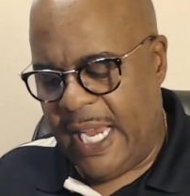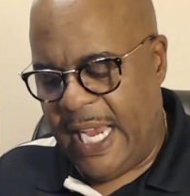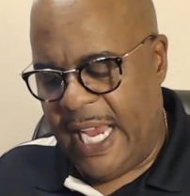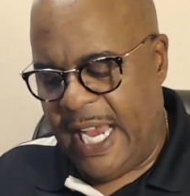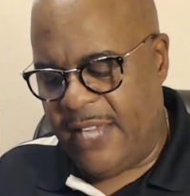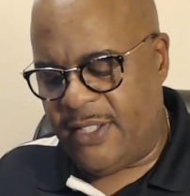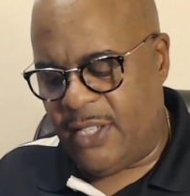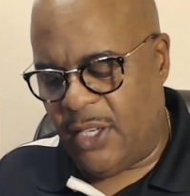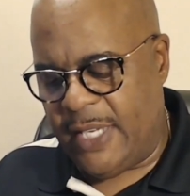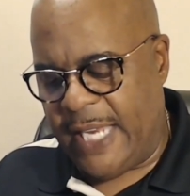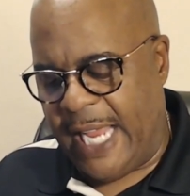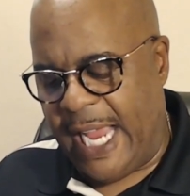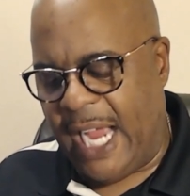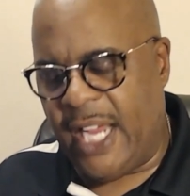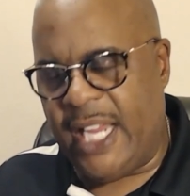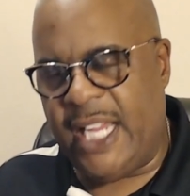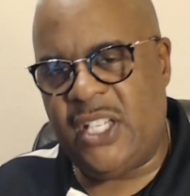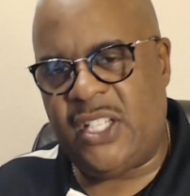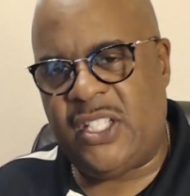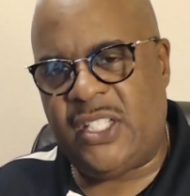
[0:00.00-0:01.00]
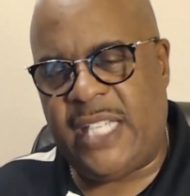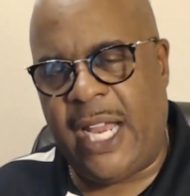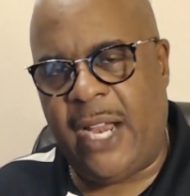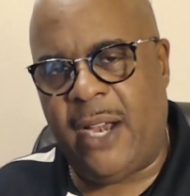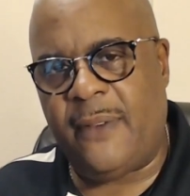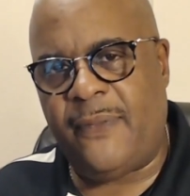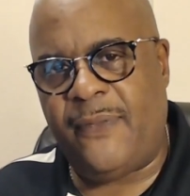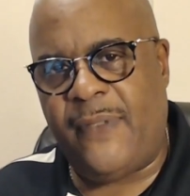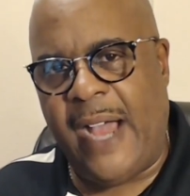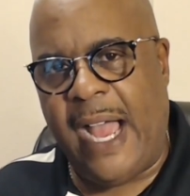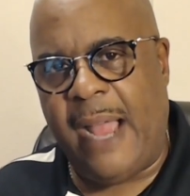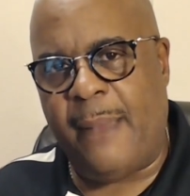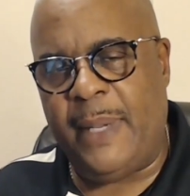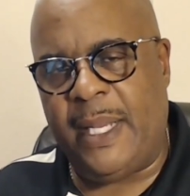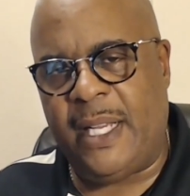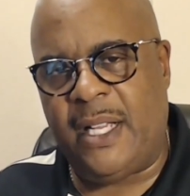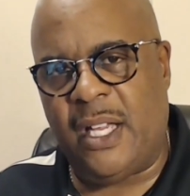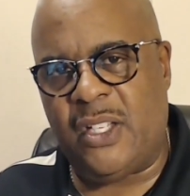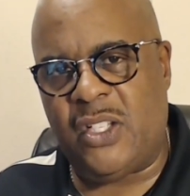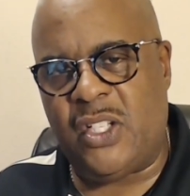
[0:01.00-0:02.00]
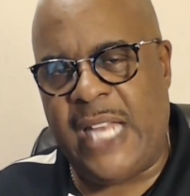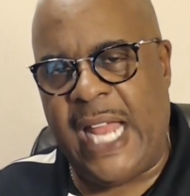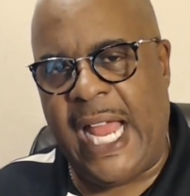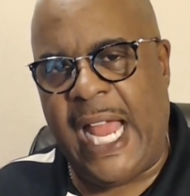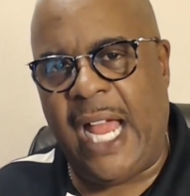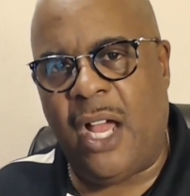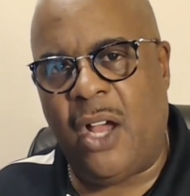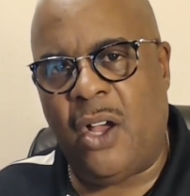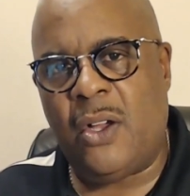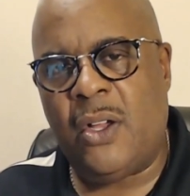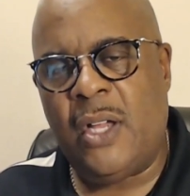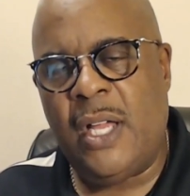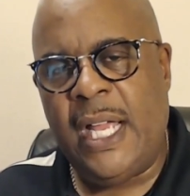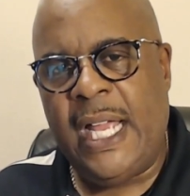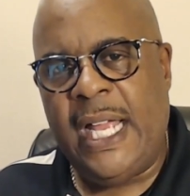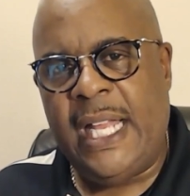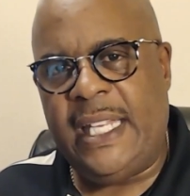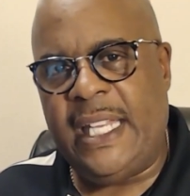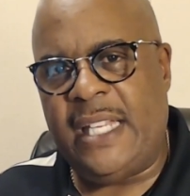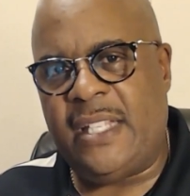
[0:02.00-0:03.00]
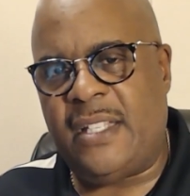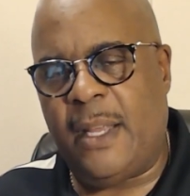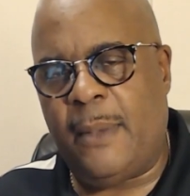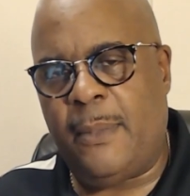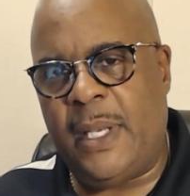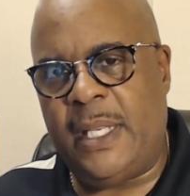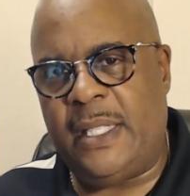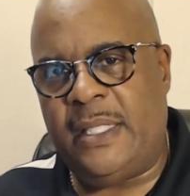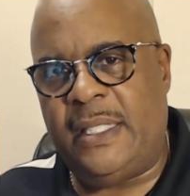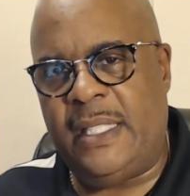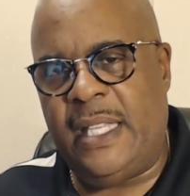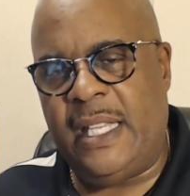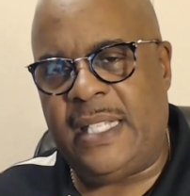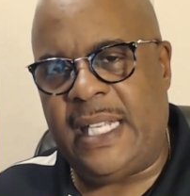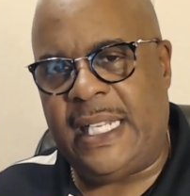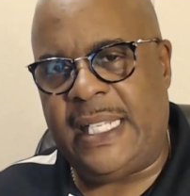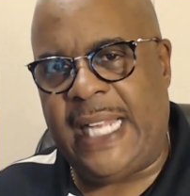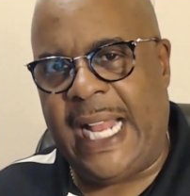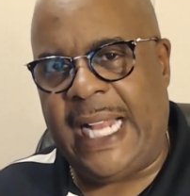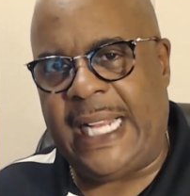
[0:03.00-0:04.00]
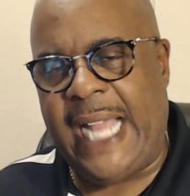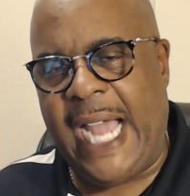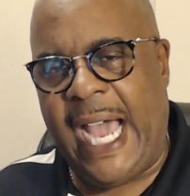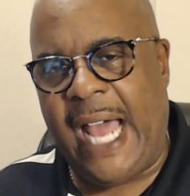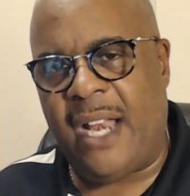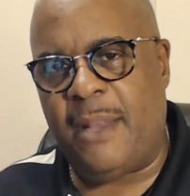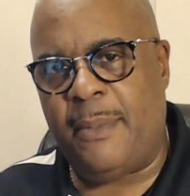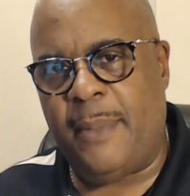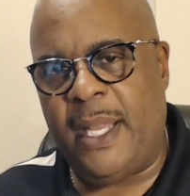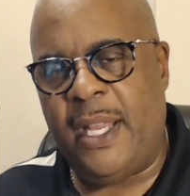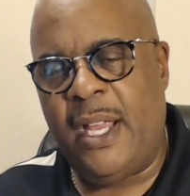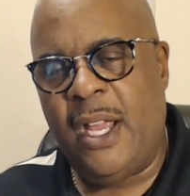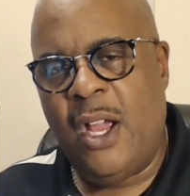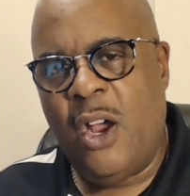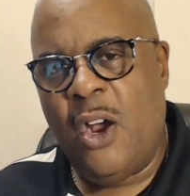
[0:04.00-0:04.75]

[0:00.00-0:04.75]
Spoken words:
And so now he's terrified because now there's a dichotomy.